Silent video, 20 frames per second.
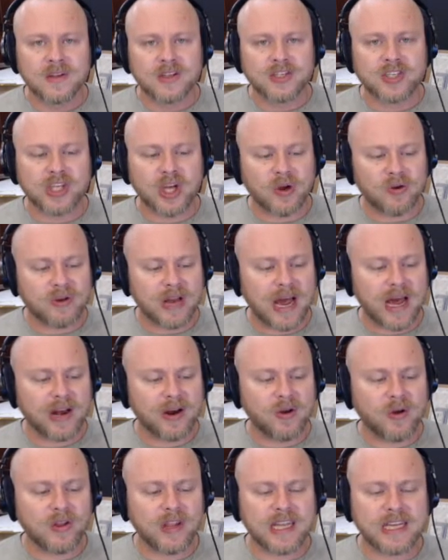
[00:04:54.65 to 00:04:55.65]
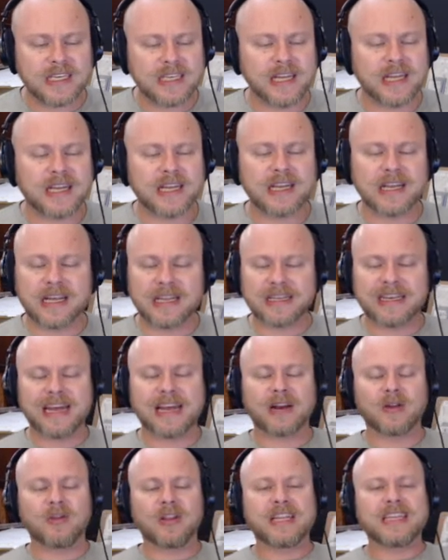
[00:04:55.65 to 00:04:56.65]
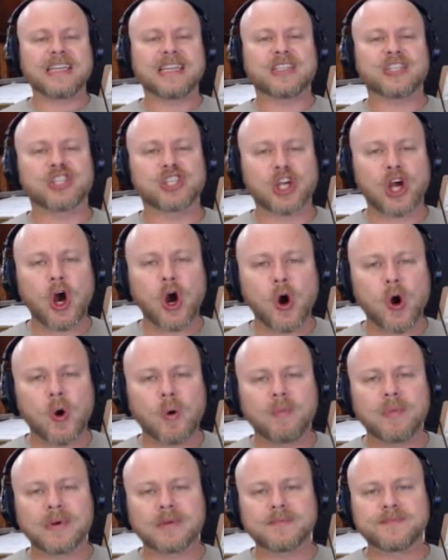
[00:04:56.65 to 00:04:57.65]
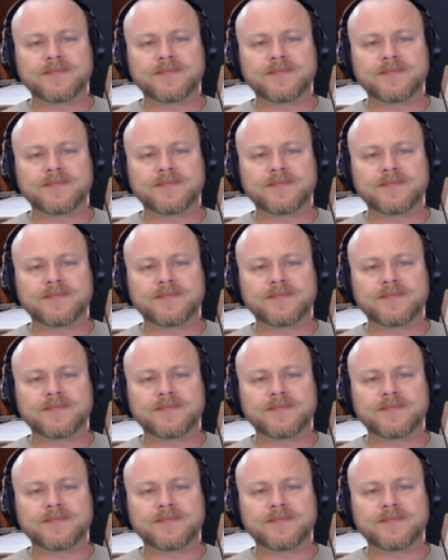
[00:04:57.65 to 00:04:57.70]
So not only did Job